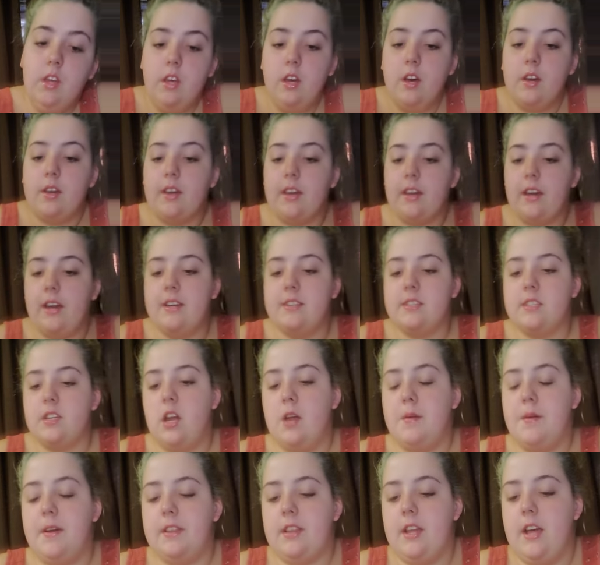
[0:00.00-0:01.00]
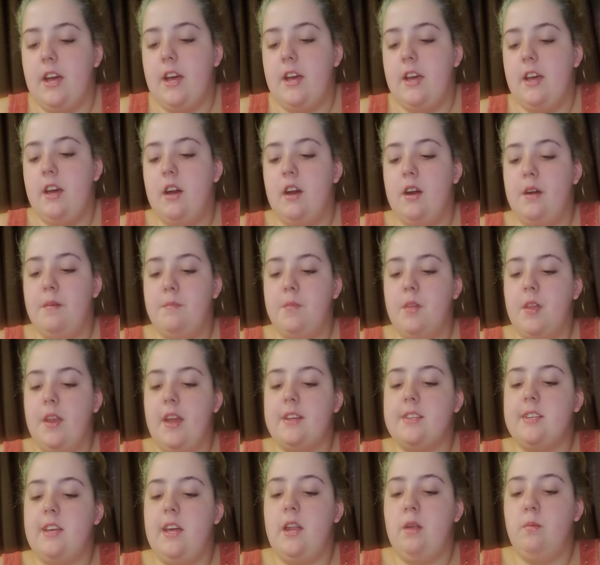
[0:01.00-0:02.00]
okay, guys, sorry about that. Um, the
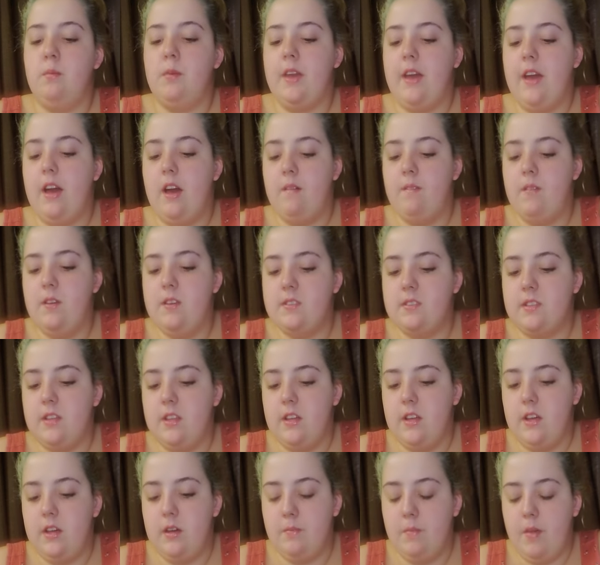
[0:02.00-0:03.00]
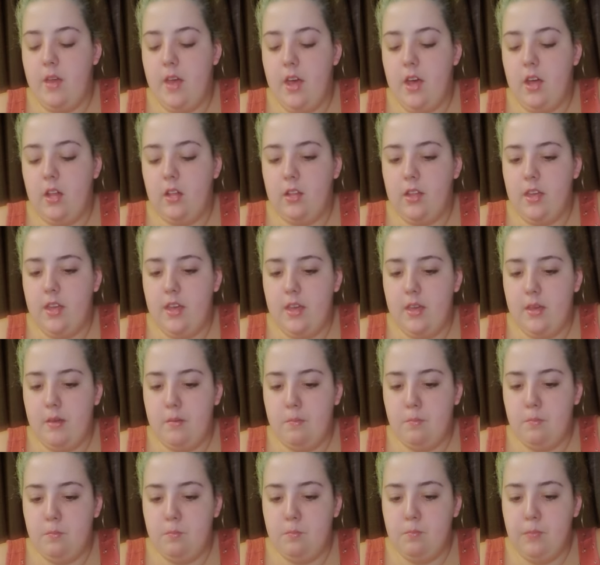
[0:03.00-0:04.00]
next item we have is the um,
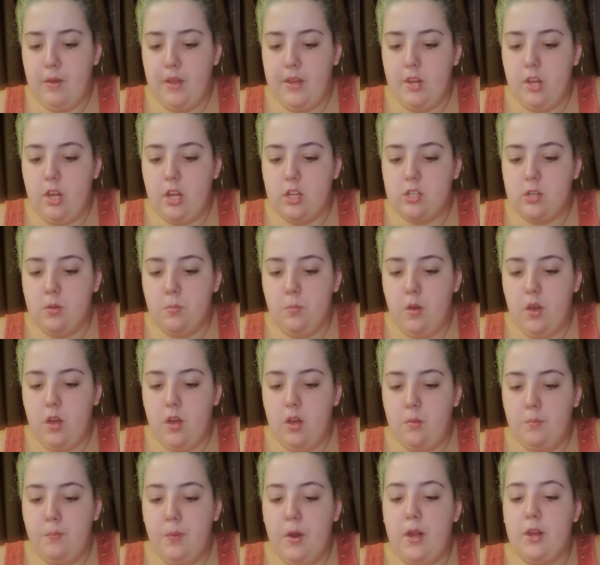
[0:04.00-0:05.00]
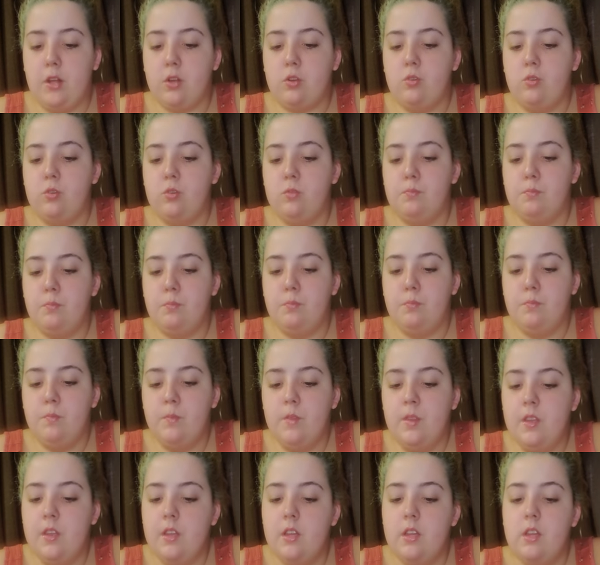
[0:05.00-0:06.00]
LM by Dr. Bon uh, Bonicle
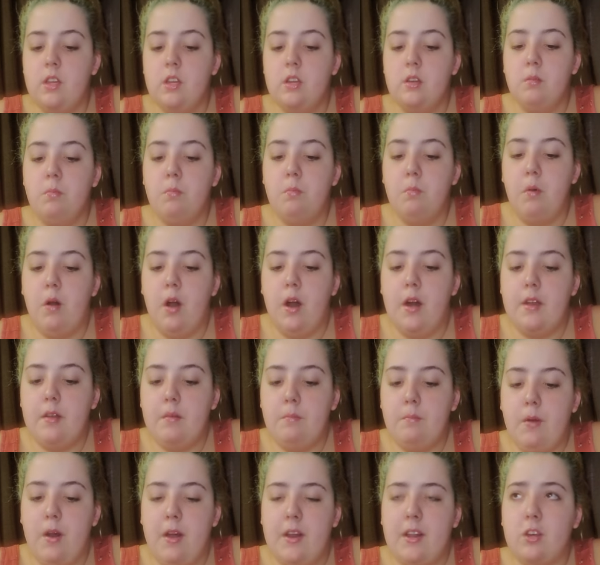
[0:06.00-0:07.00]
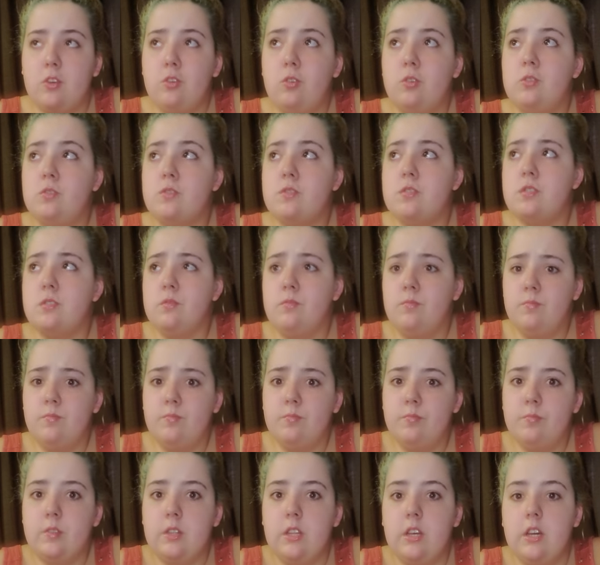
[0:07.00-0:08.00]
bon Bonicles.
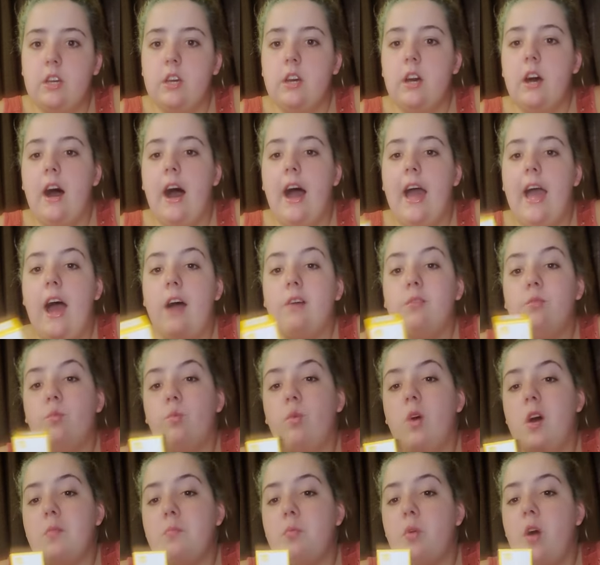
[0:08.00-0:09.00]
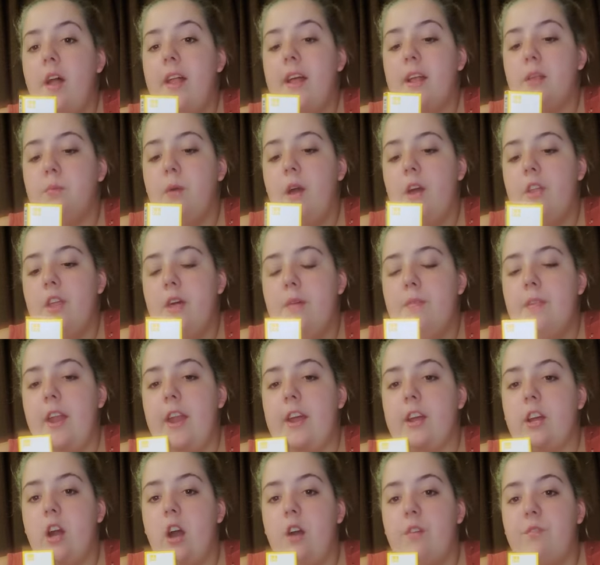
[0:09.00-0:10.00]
I have one product by them that
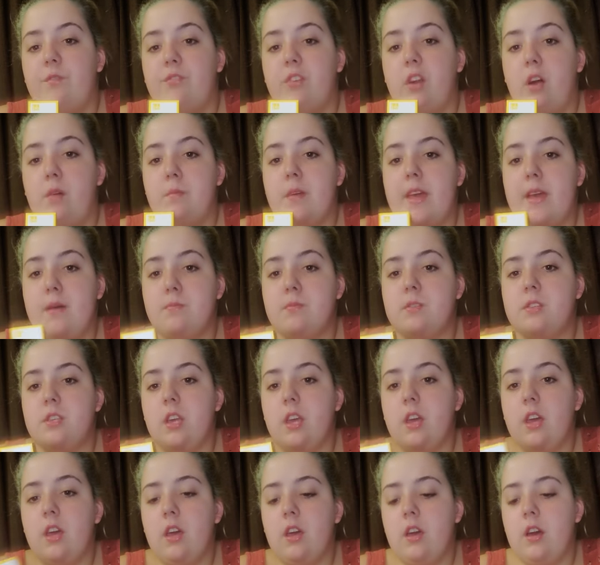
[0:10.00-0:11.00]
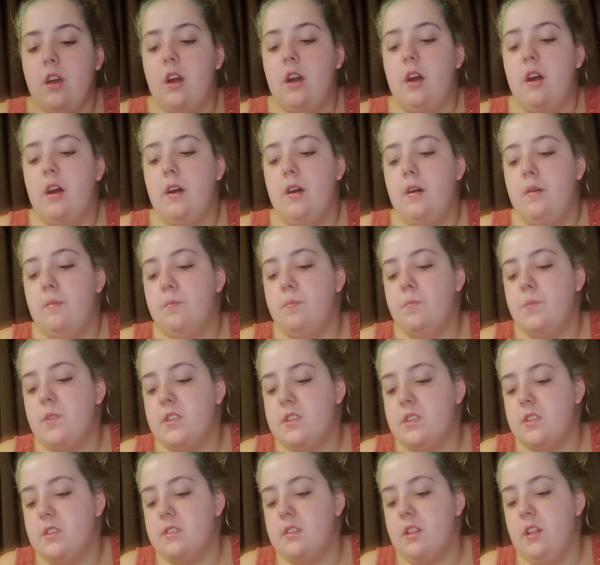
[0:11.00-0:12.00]
I got from Ipsy. Um,
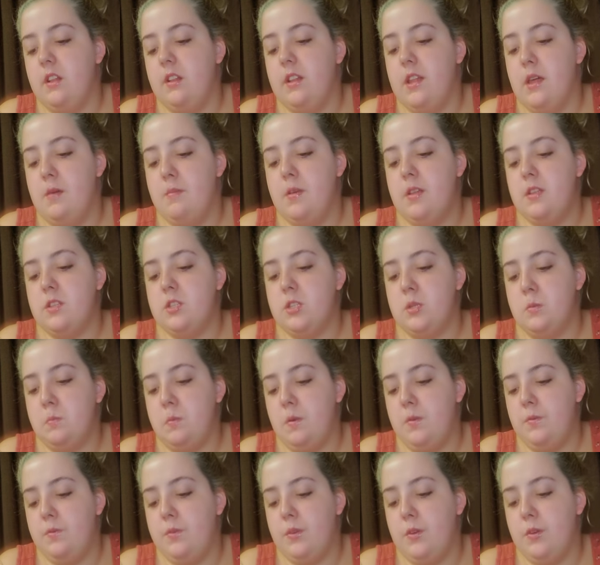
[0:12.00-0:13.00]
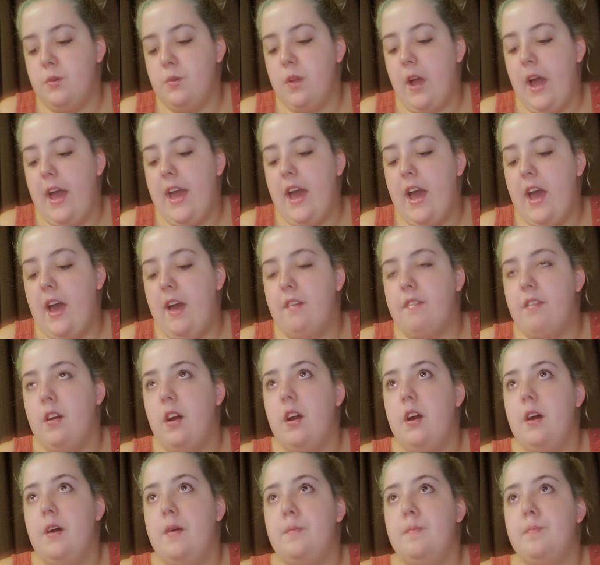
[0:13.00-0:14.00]
this is the lemon superfood. I have
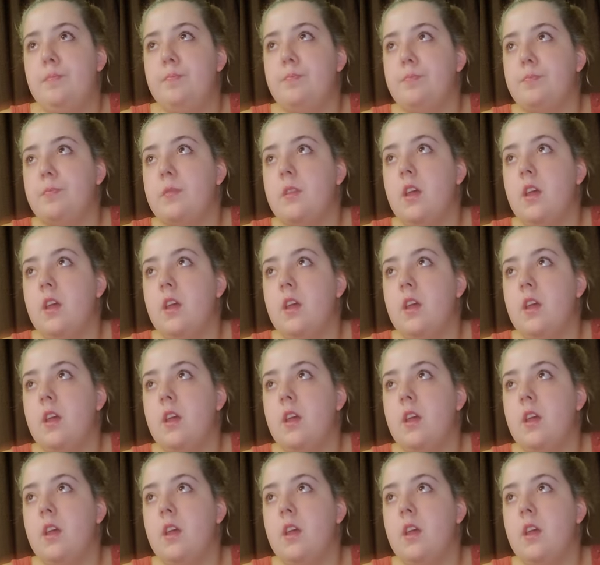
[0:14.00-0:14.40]
um.